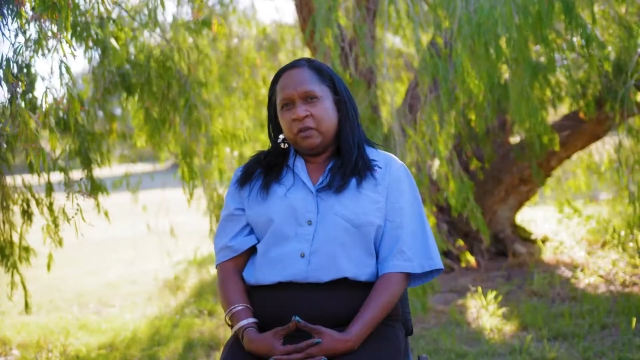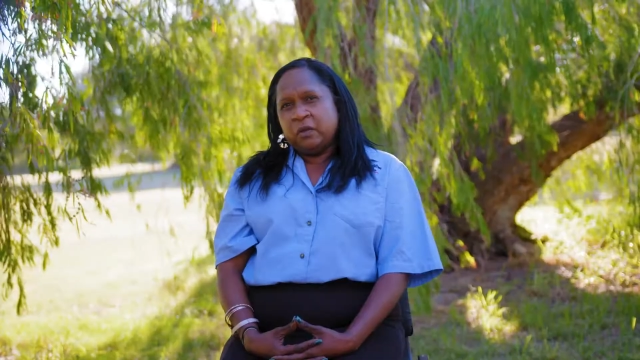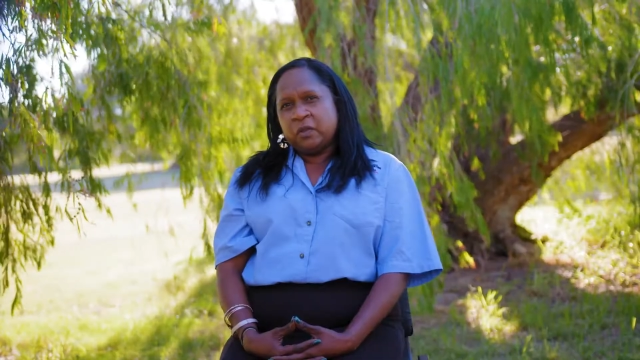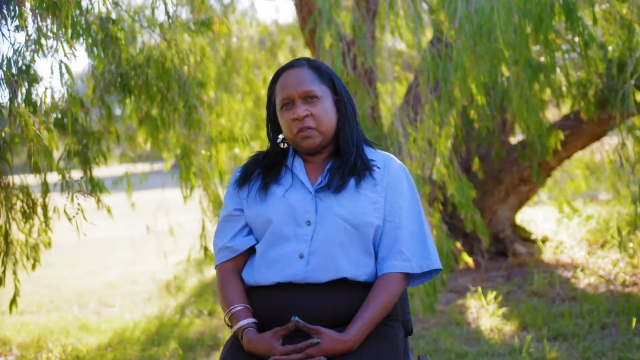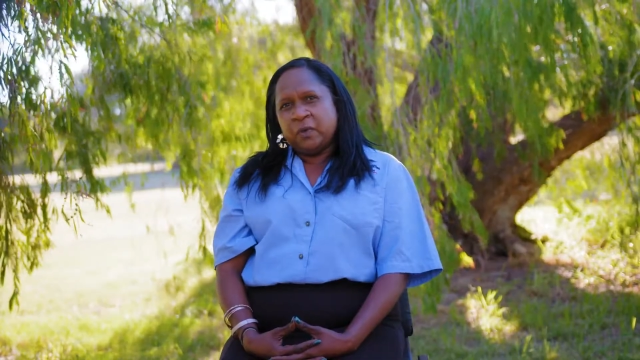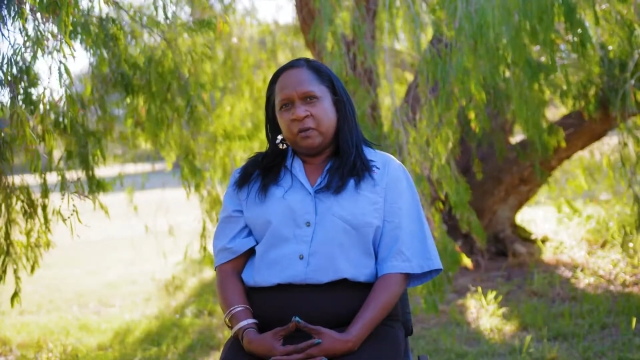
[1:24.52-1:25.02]

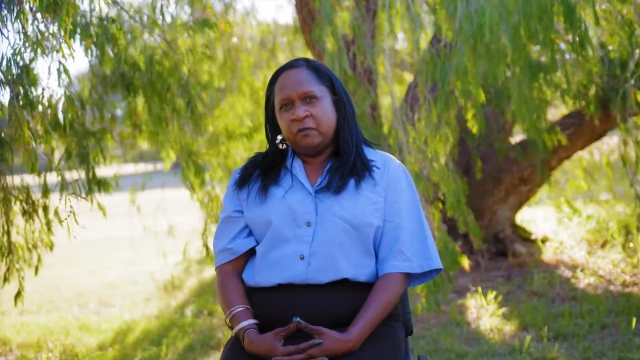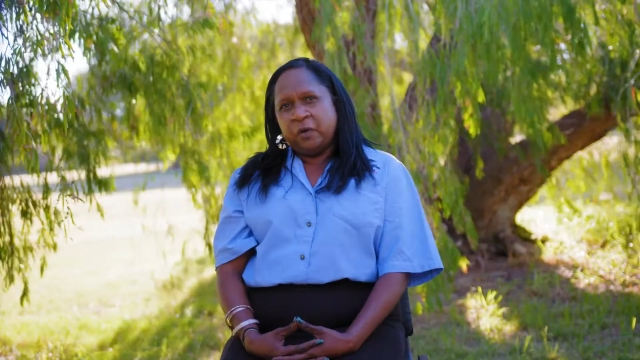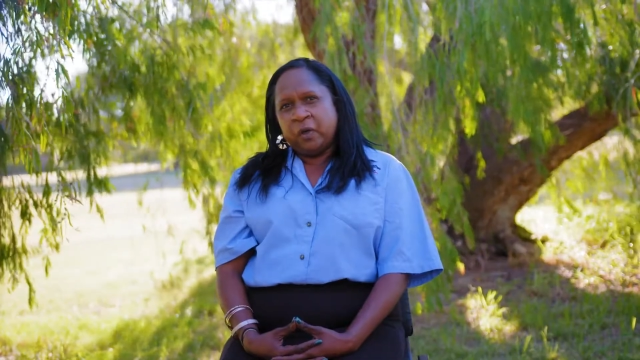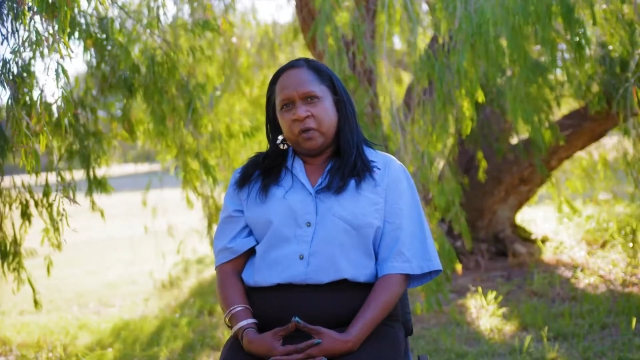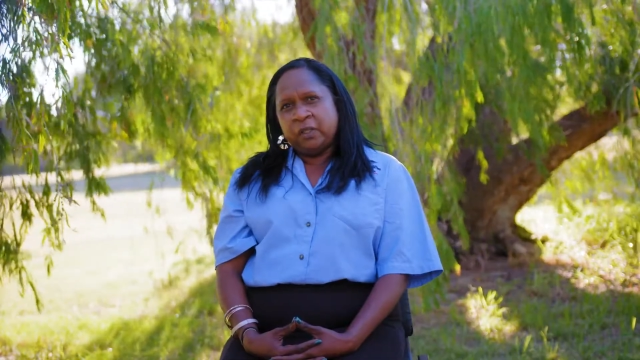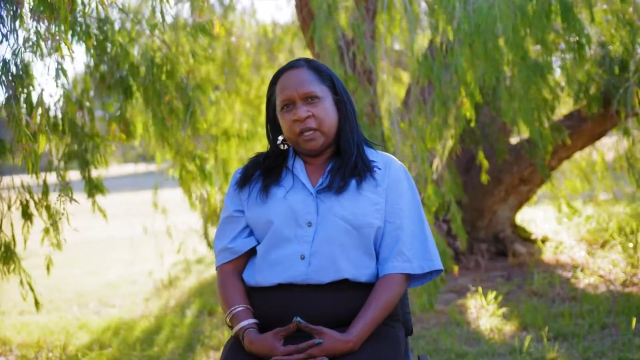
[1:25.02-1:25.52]
Yours one
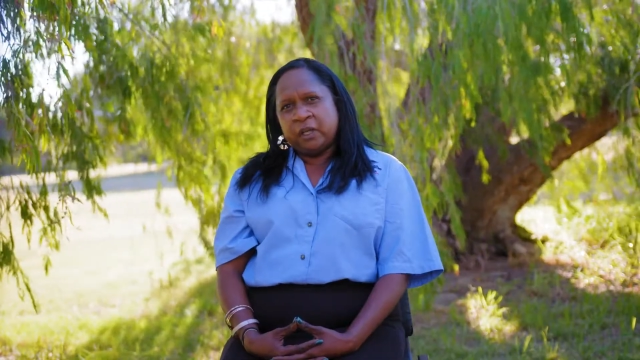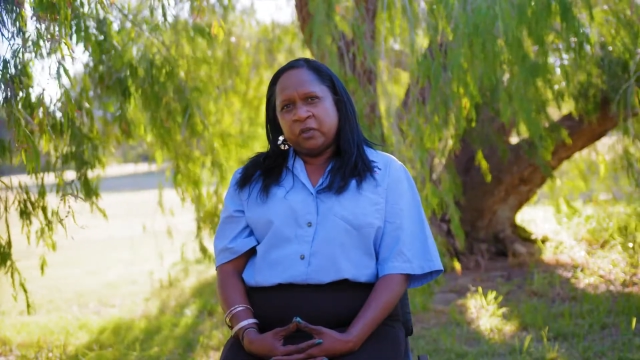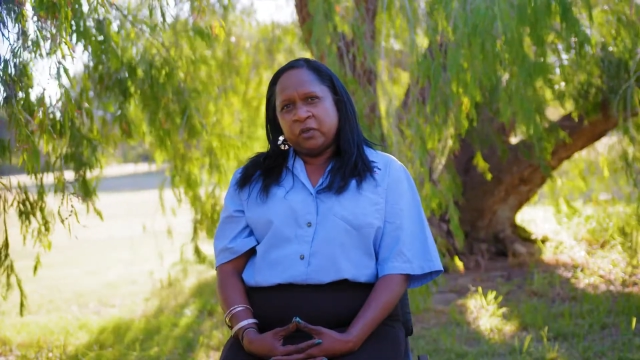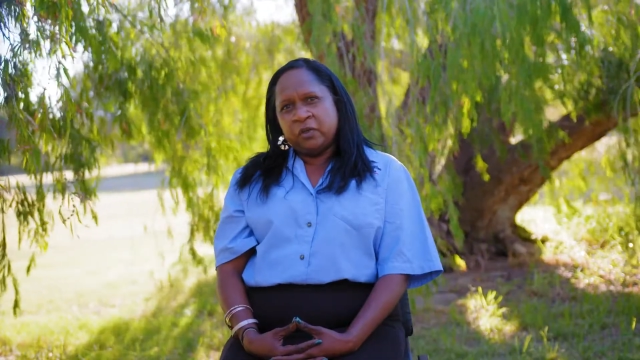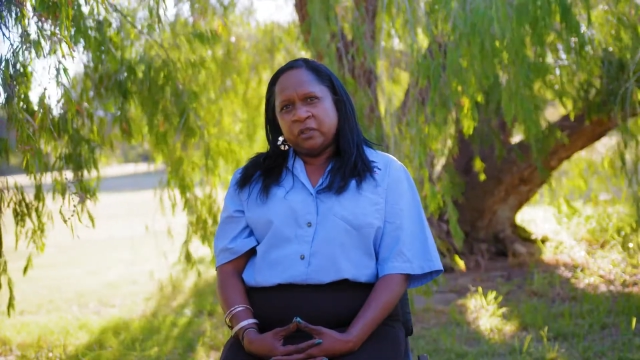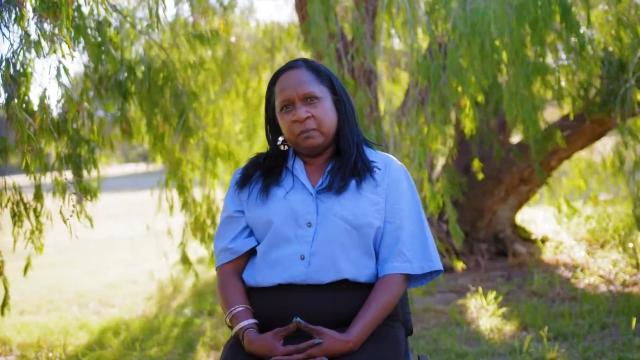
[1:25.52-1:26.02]
vote,
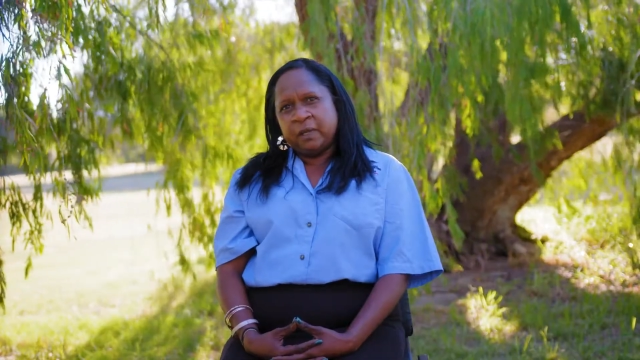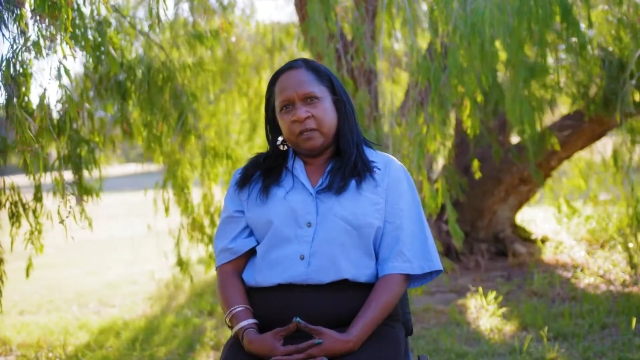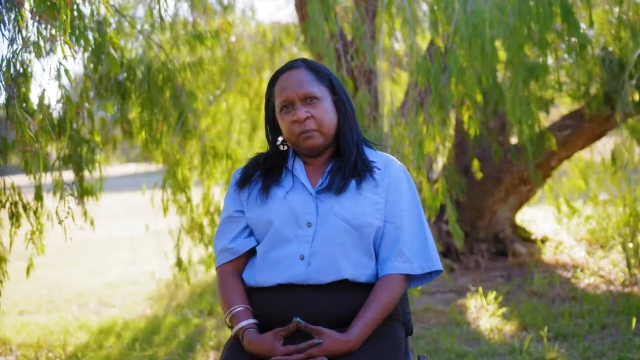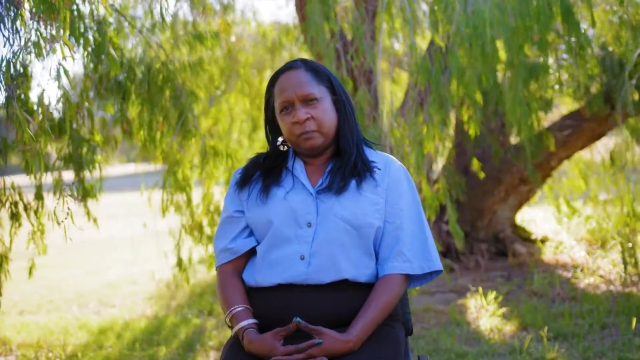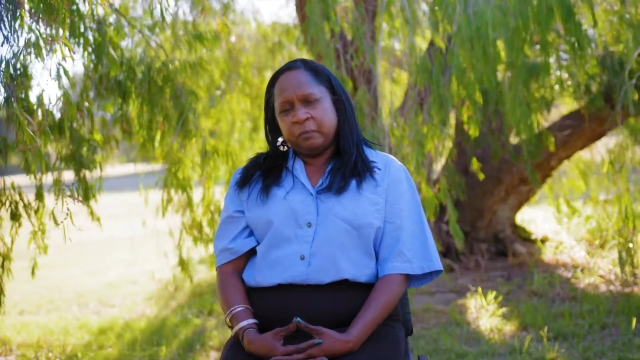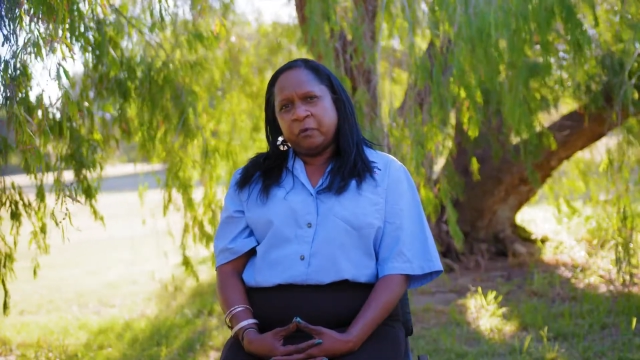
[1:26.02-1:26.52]
gotta choose them
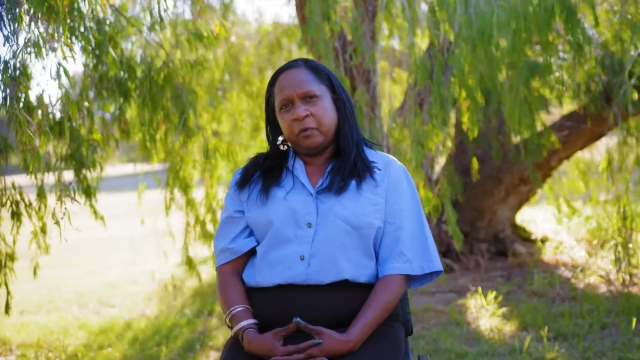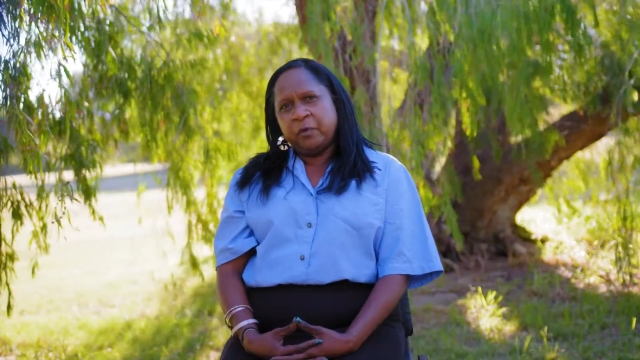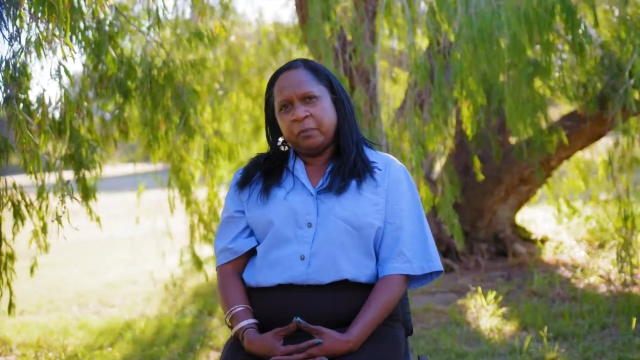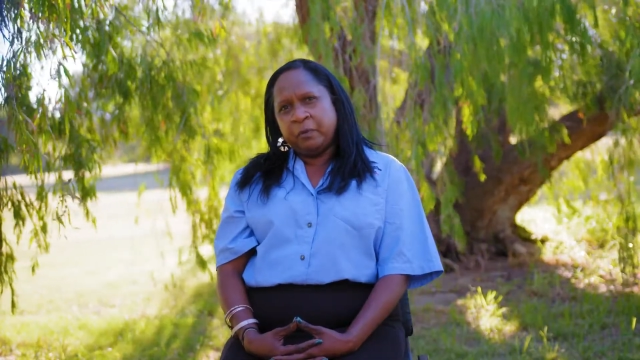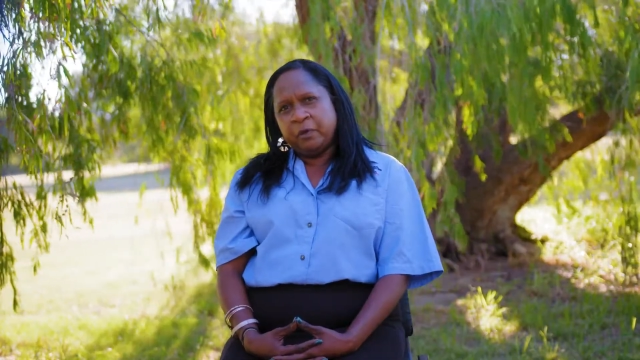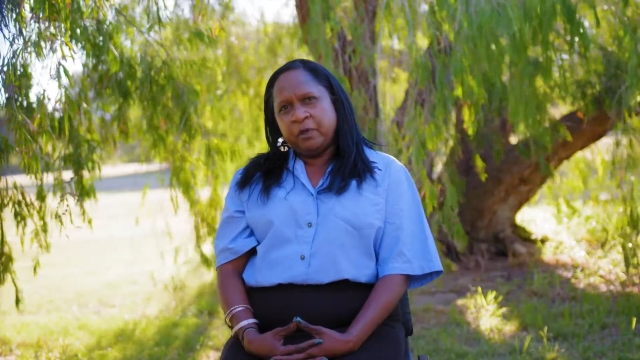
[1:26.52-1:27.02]
about for
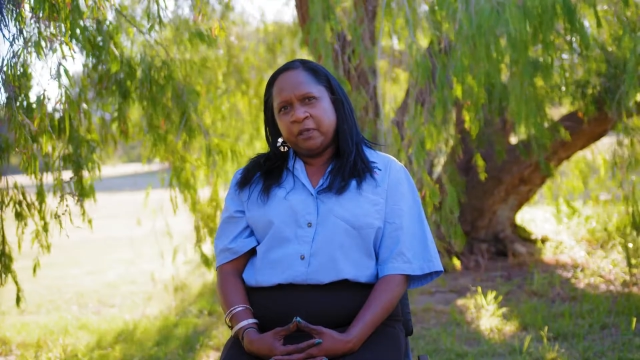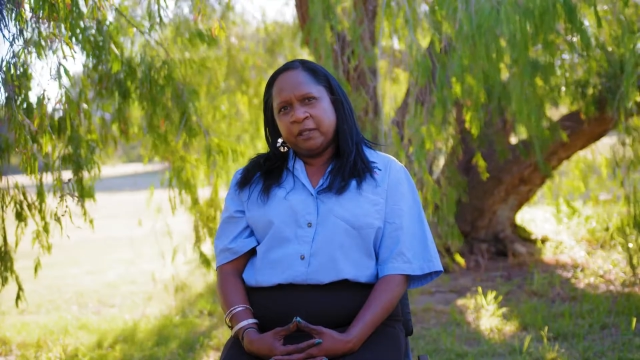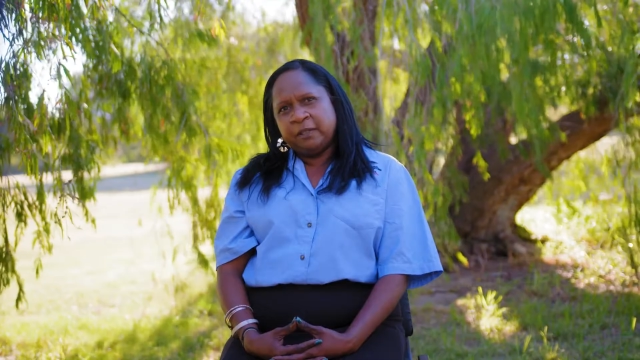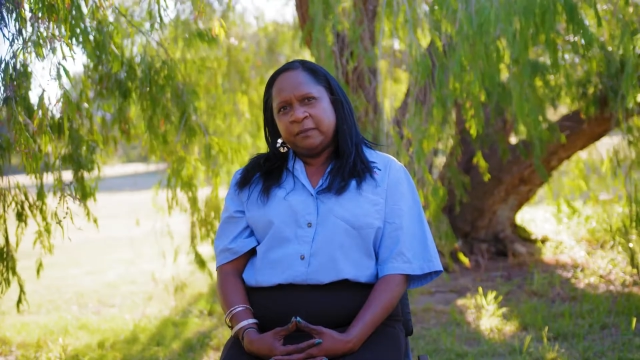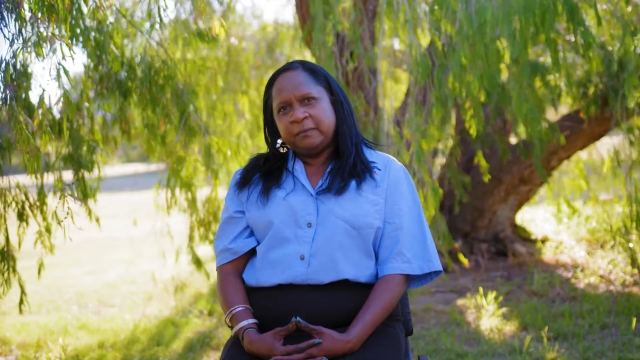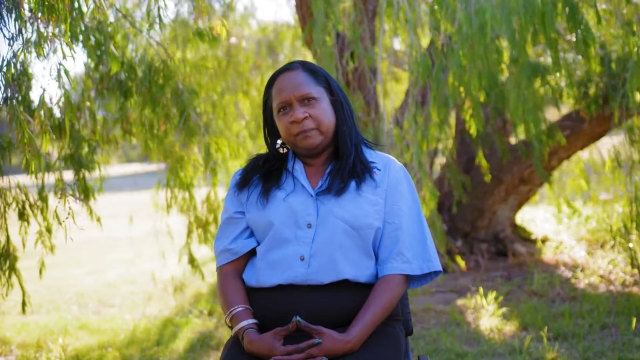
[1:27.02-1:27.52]
which
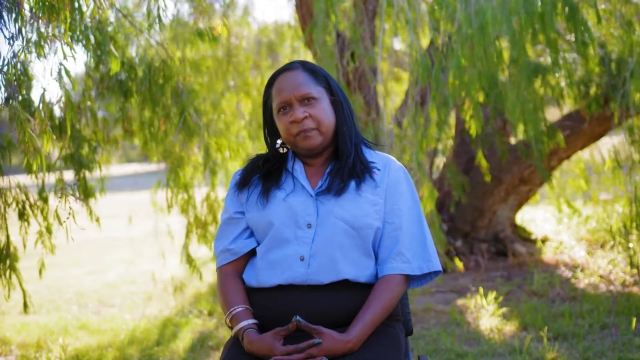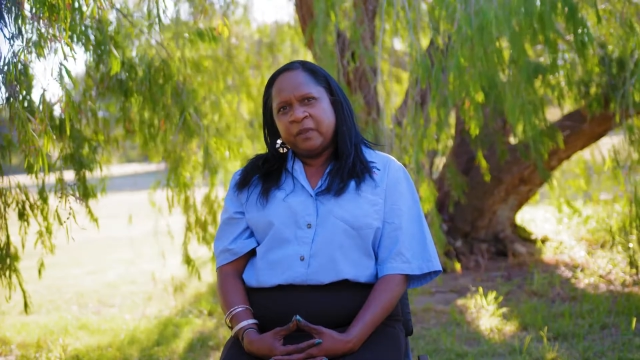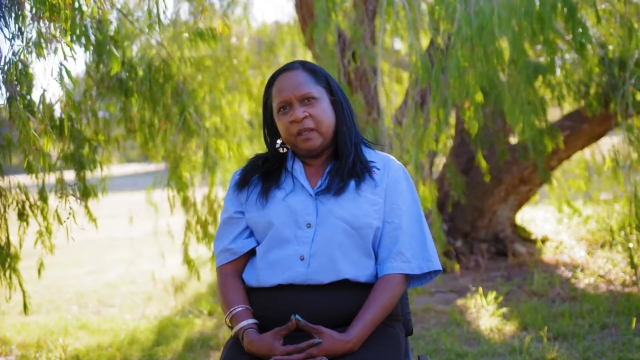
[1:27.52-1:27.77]
person,